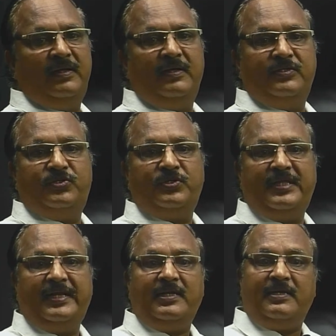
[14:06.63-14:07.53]
So then
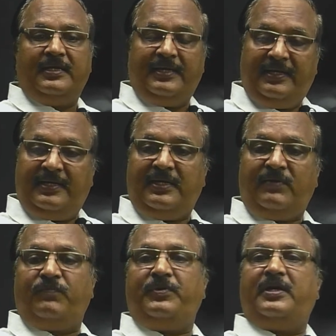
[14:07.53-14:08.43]
here we are